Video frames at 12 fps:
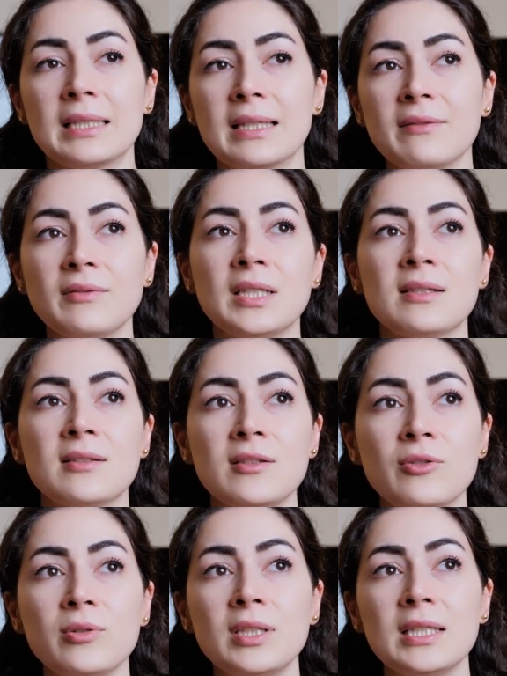then we
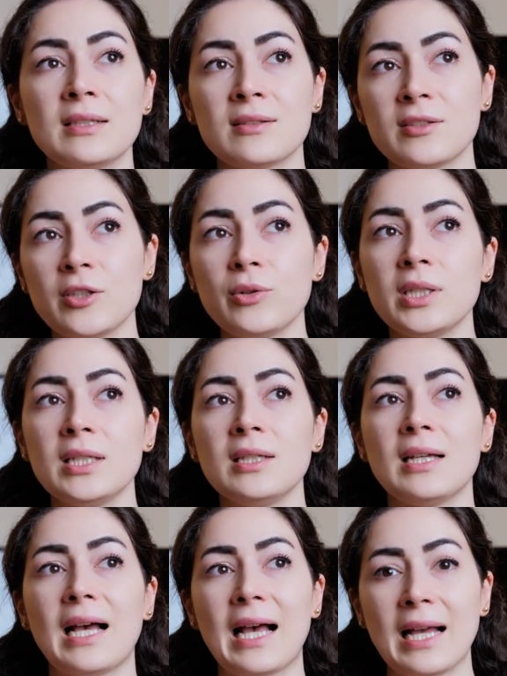
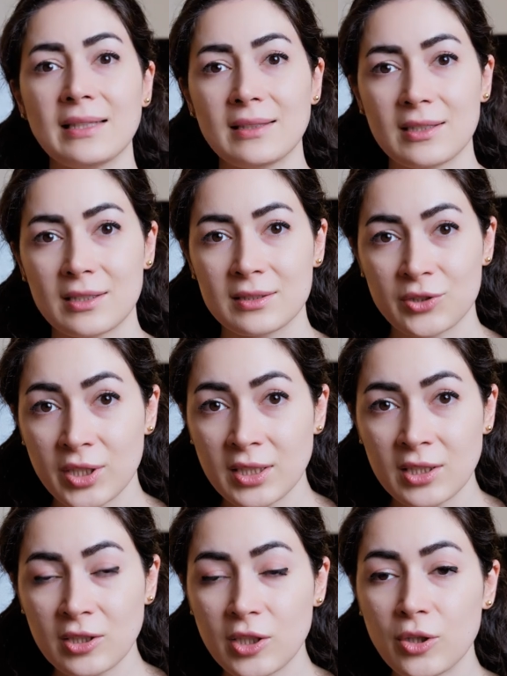slowly add their
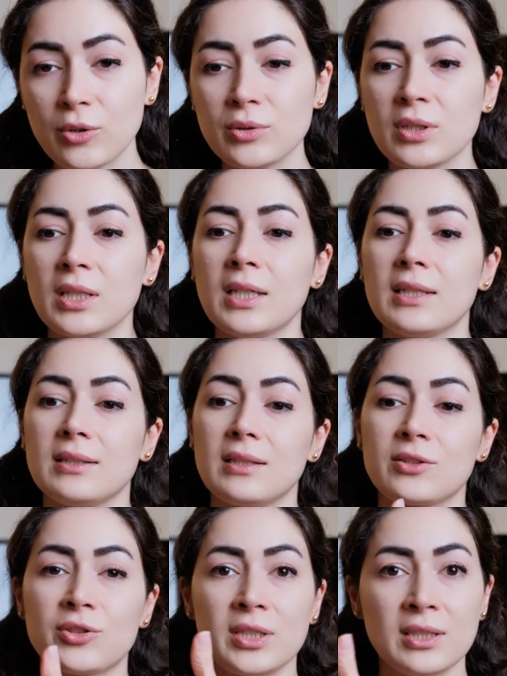training load,
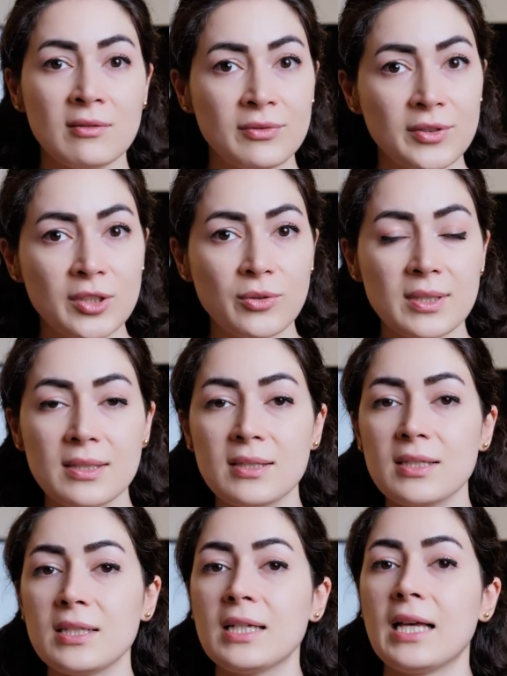the training
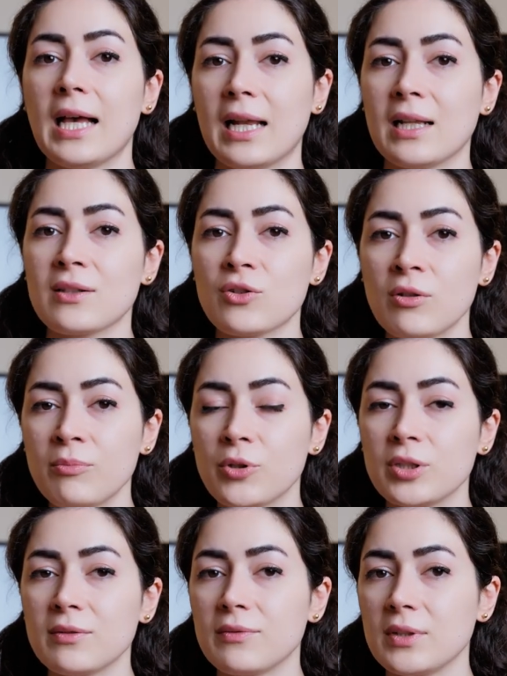frequency, and at some
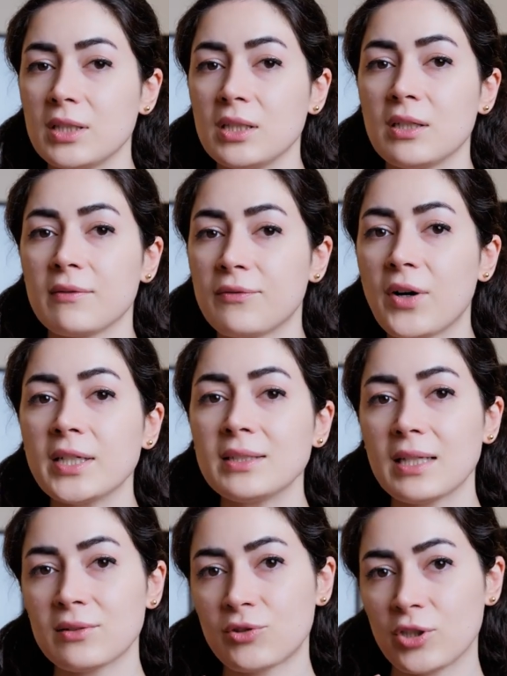point we find
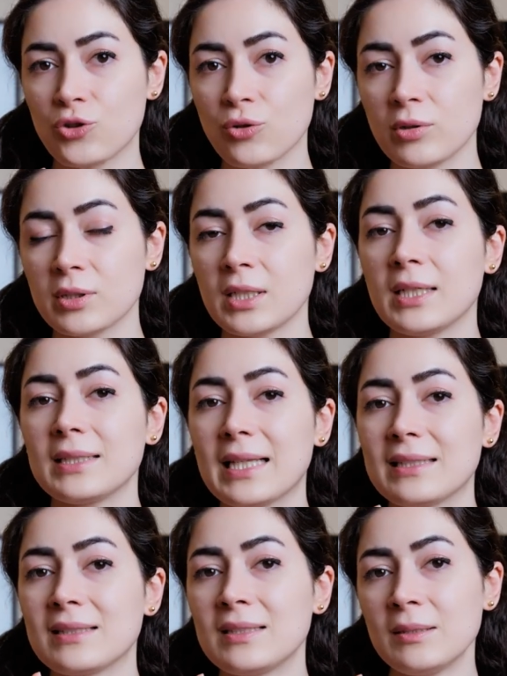that threshold,
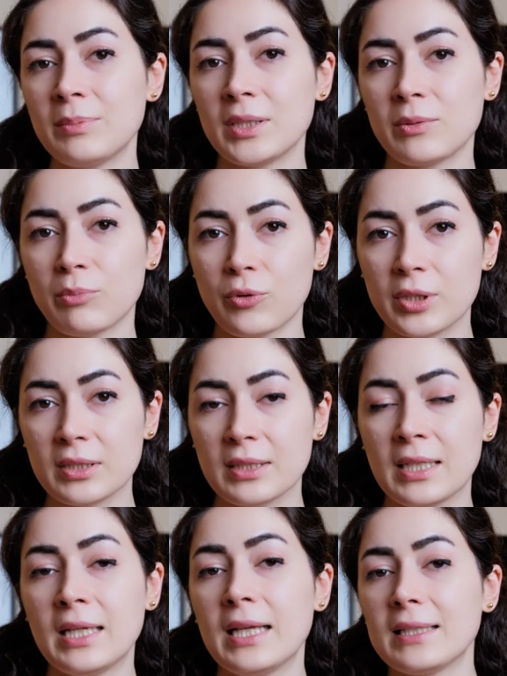that tipping point,
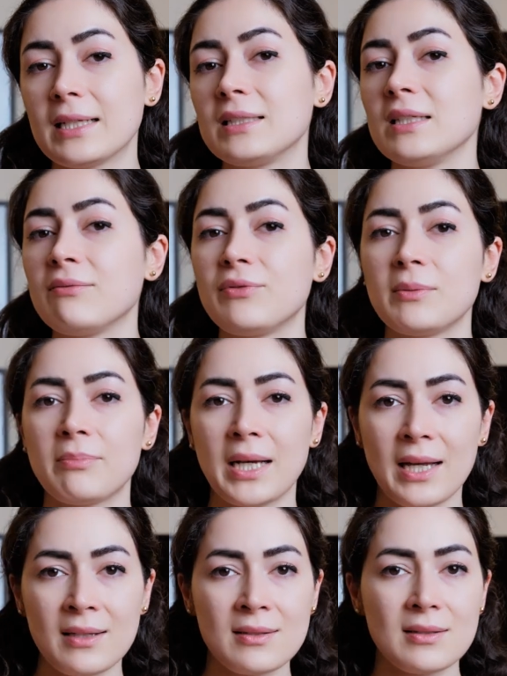that if we
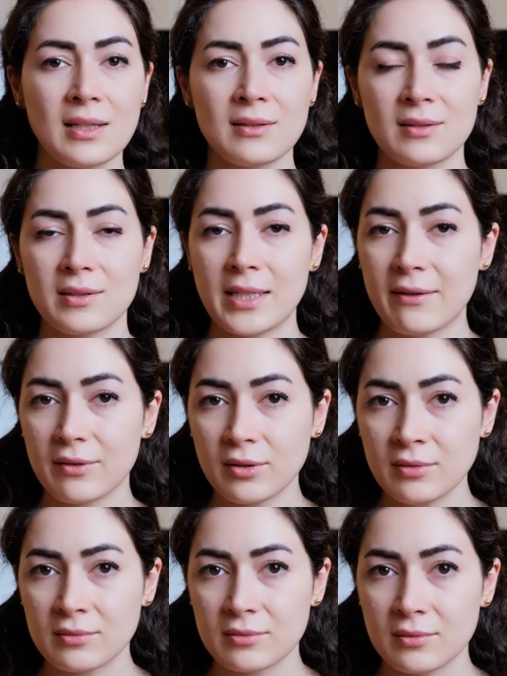pass that level,